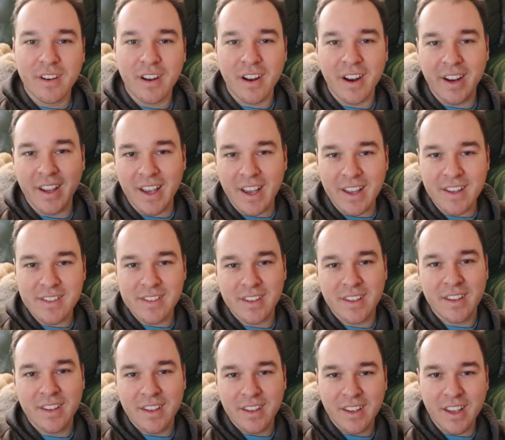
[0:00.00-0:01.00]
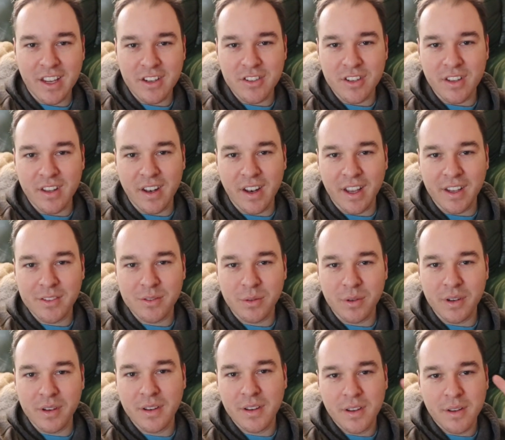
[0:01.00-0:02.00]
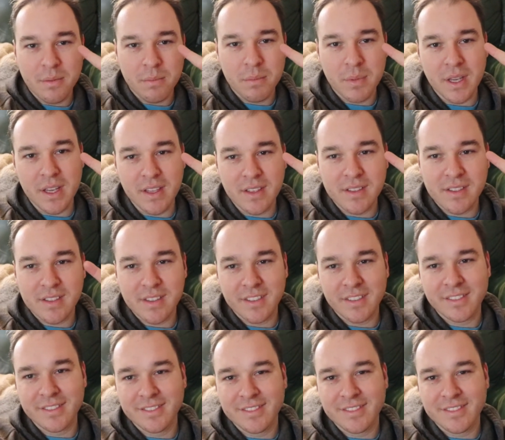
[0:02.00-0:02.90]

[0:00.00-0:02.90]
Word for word: Alright guys, catch you in the next one. Peace.